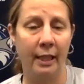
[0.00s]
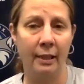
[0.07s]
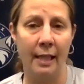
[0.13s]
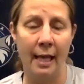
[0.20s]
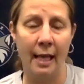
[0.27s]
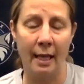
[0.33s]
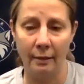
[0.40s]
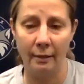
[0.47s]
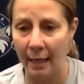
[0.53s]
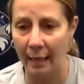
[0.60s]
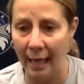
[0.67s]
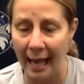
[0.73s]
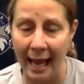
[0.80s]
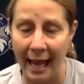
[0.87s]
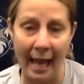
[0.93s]
and that
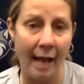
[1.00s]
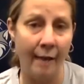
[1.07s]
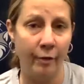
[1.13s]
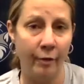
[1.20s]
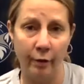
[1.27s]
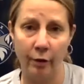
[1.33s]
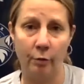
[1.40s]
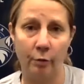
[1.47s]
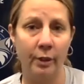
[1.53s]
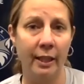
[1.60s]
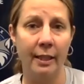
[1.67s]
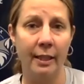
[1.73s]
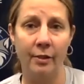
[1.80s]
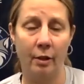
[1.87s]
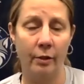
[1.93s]
not half of the
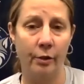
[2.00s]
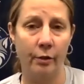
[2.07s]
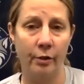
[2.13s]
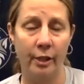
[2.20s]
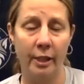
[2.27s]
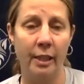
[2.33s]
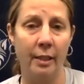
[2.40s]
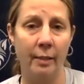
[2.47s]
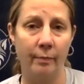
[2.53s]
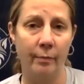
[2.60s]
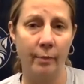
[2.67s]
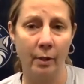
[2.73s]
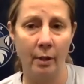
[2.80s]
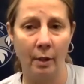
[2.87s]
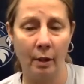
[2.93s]
threes on your team
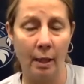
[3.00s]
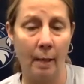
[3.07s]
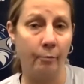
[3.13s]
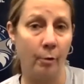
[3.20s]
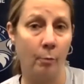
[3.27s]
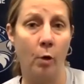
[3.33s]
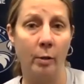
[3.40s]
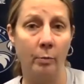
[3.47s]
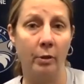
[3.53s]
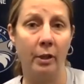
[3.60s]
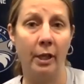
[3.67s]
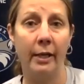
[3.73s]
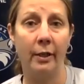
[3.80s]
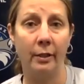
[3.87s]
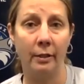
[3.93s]
come from one
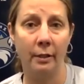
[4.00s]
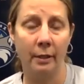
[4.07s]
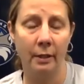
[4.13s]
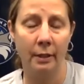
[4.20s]
player.